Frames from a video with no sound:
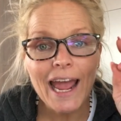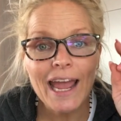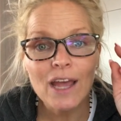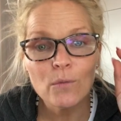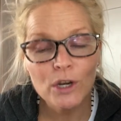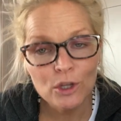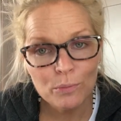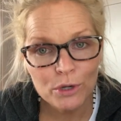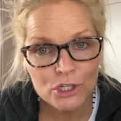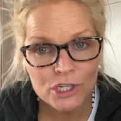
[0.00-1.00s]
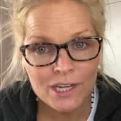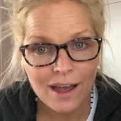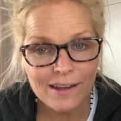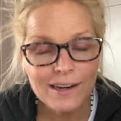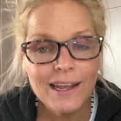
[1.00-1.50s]
and when you push
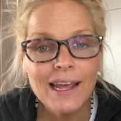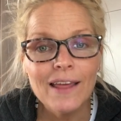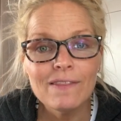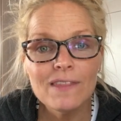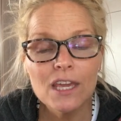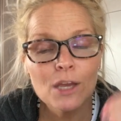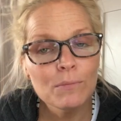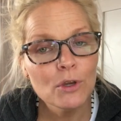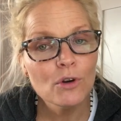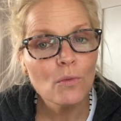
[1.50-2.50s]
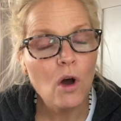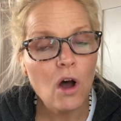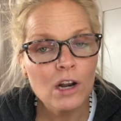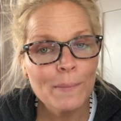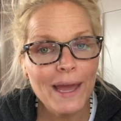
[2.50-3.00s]
done, the computer will
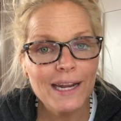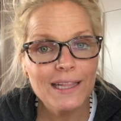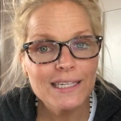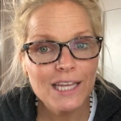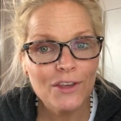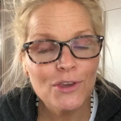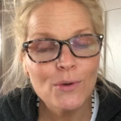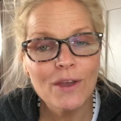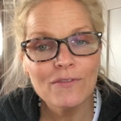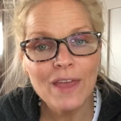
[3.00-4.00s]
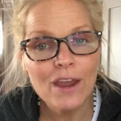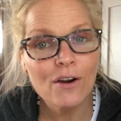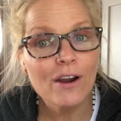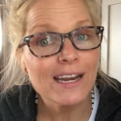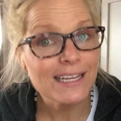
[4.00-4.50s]
automatically tell you if they
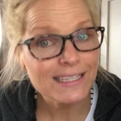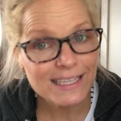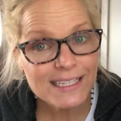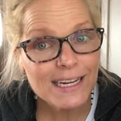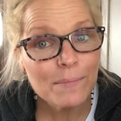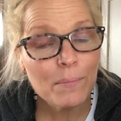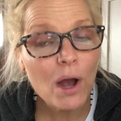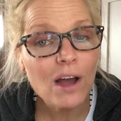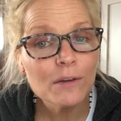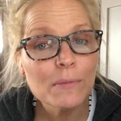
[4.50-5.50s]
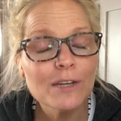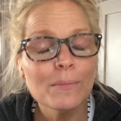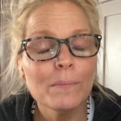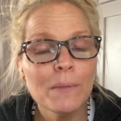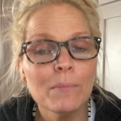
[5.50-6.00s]
are an existing BOD
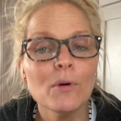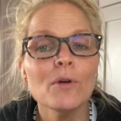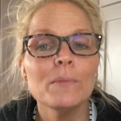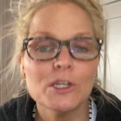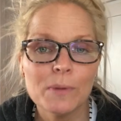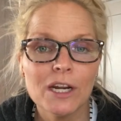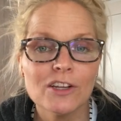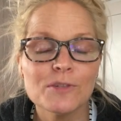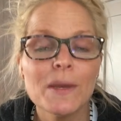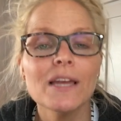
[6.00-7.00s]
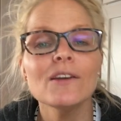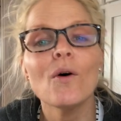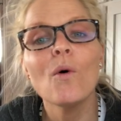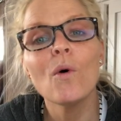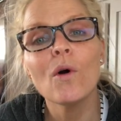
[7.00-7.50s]
member, Beachbody On Demand,
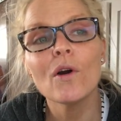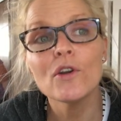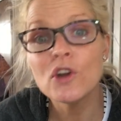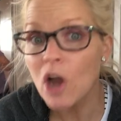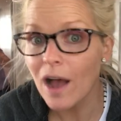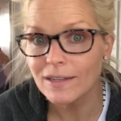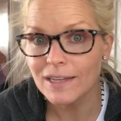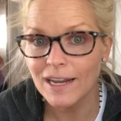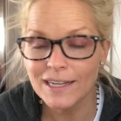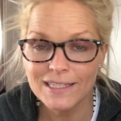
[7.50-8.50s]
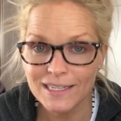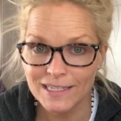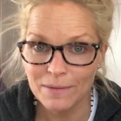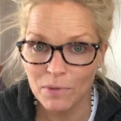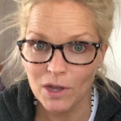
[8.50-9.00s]
or not an
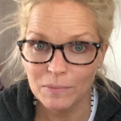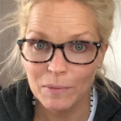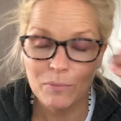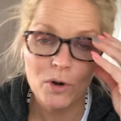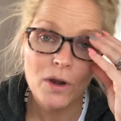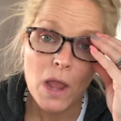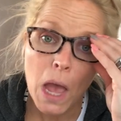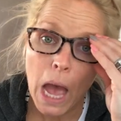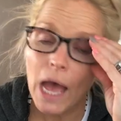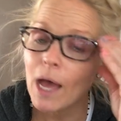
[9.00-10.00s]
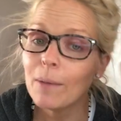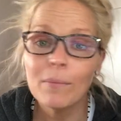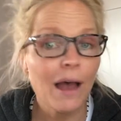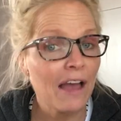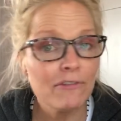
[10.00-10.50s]
existing BOD member.
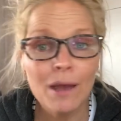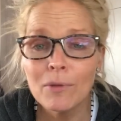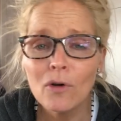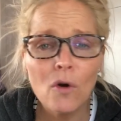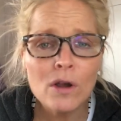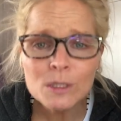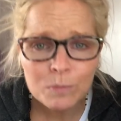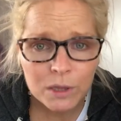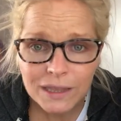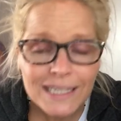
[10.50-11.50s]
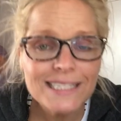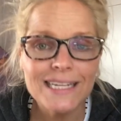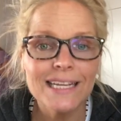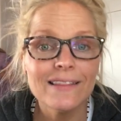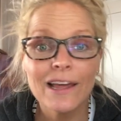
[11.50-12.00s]
I've come across
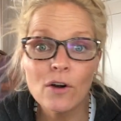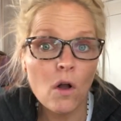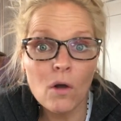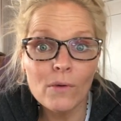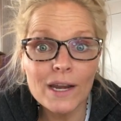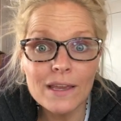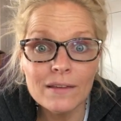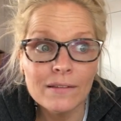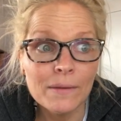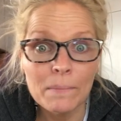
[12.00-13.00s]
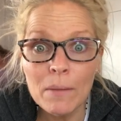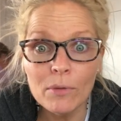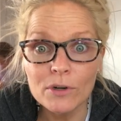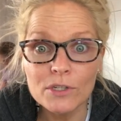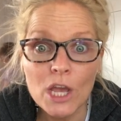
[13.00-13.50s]
plenty that are already
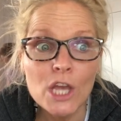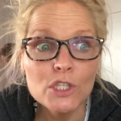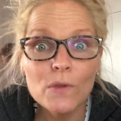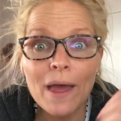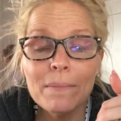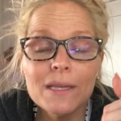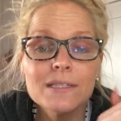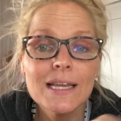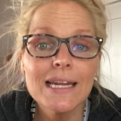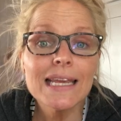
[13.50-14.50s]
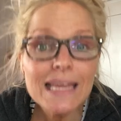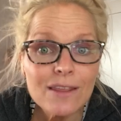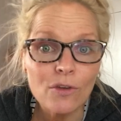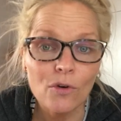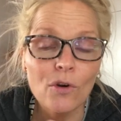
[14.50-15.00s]
members. So that means that
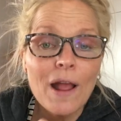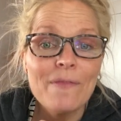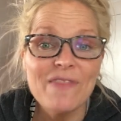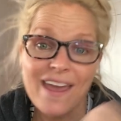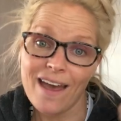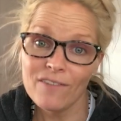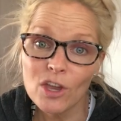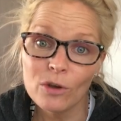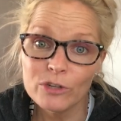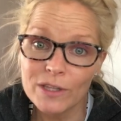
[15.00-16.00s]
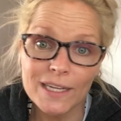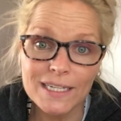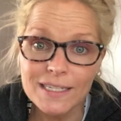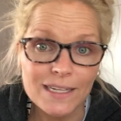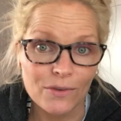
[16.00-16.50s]
either they have a coach and they
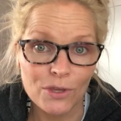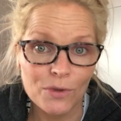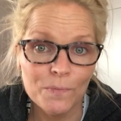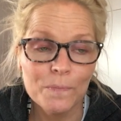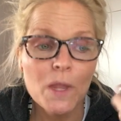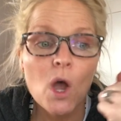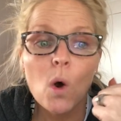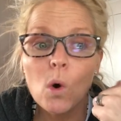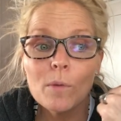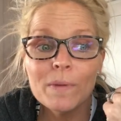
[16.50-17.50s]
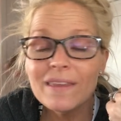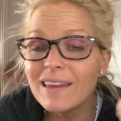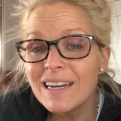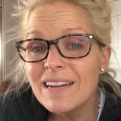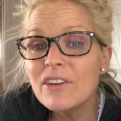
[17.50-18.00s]
didn't tell you, or B, they
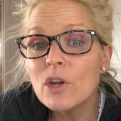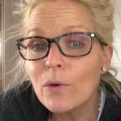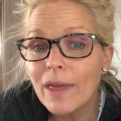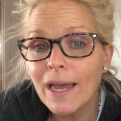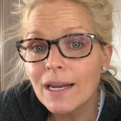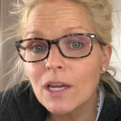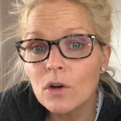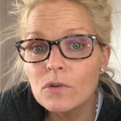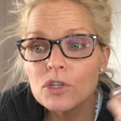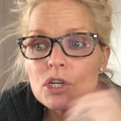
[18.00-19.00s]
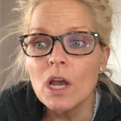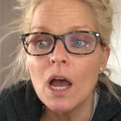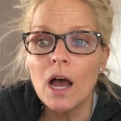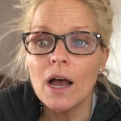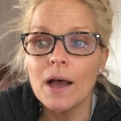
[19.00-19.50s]
didn't even know they had a coach,
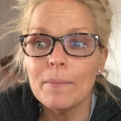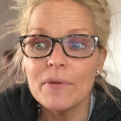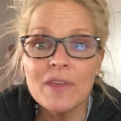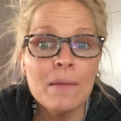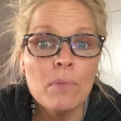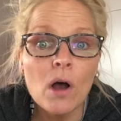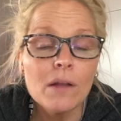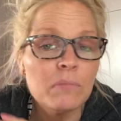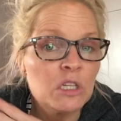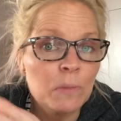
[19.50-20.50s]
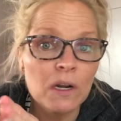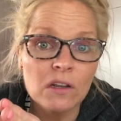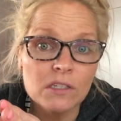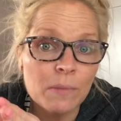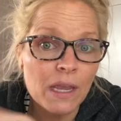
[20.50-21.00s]
but they bought Beachbody
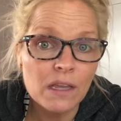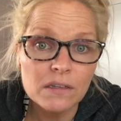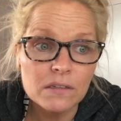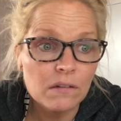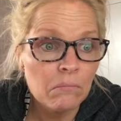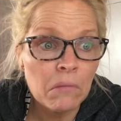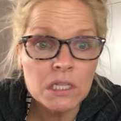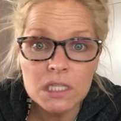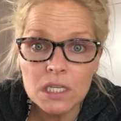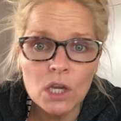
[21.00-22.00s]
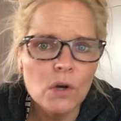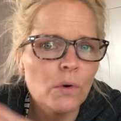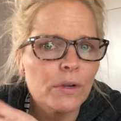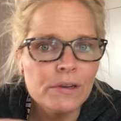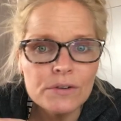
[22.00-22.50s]
On Demand months ago
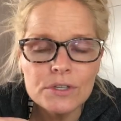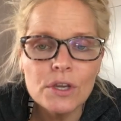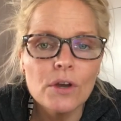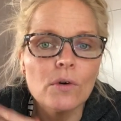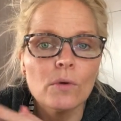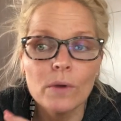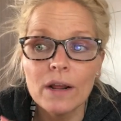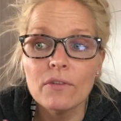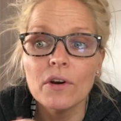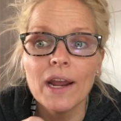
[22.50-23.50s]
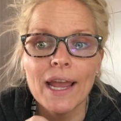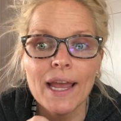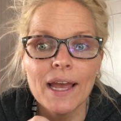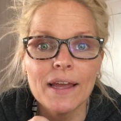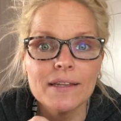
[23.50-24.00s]
or years ago or whatever,
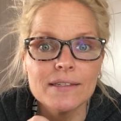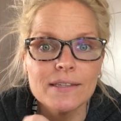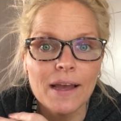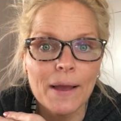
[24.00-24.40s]
and